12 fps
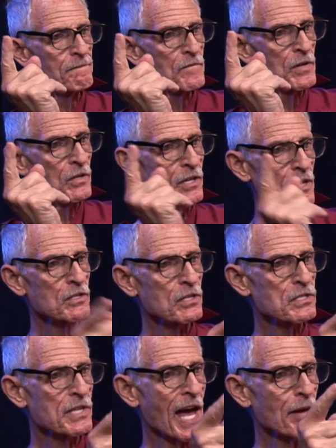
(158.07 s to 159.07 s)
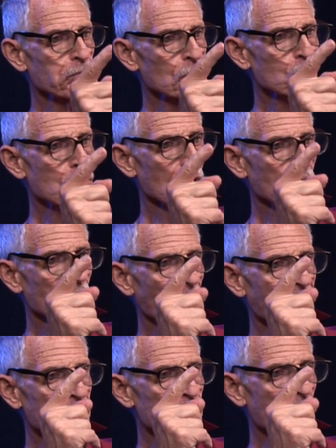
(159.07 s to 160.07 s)
You didn't establish
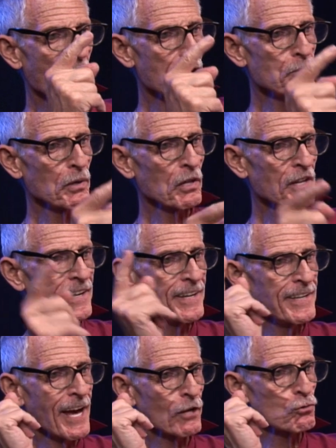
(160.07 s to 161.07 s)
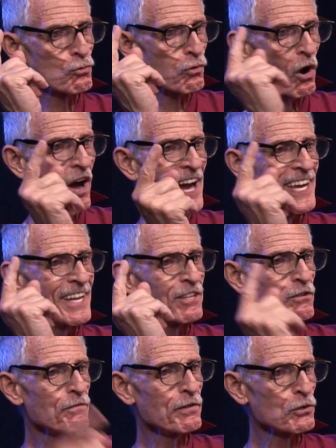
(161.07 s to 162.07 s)
class liability. Now try
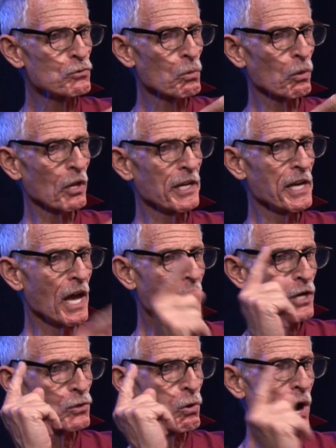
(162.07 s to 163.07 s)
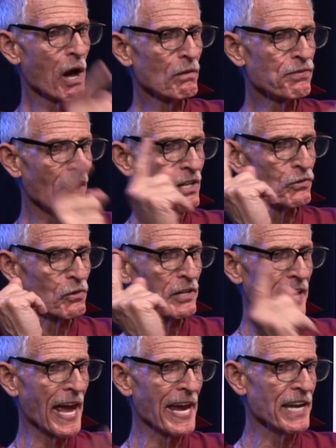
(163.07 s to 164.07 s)
individually
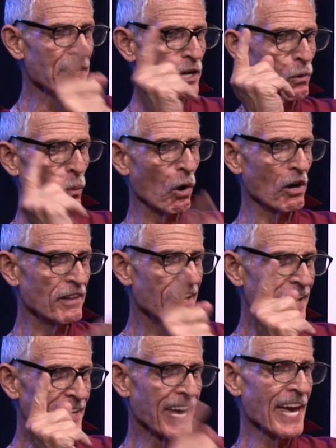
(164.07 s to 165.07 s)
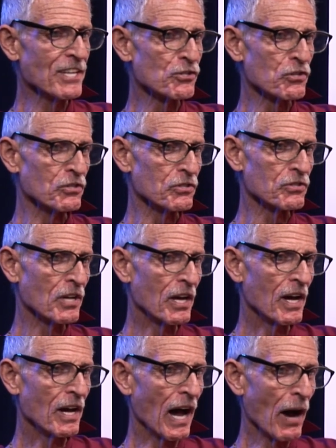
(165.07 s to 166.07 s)
1,281 cases.
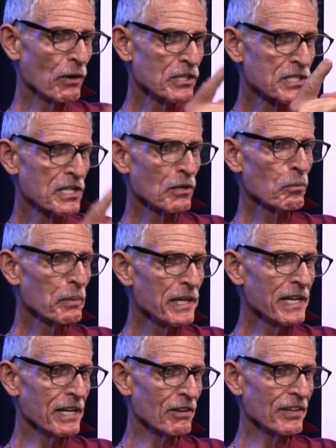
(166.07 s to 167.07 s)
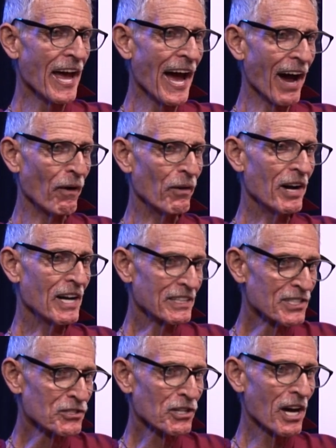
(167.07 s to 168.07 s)
I would still be here now
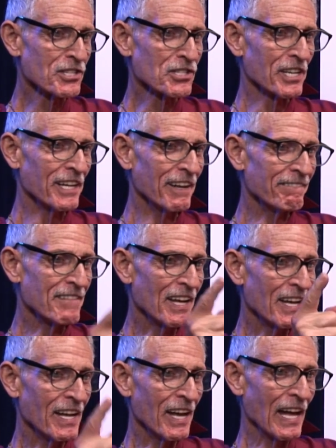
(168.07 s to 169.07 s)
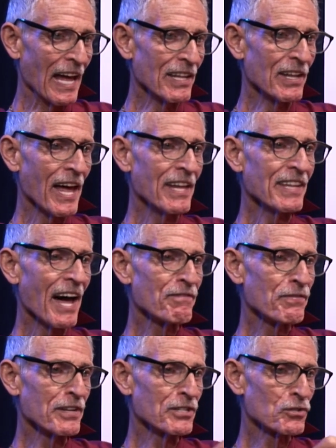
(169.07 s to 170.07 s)
discussing it and not
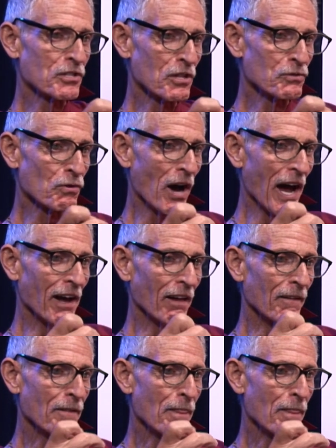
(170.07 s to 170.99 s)
finish the trial.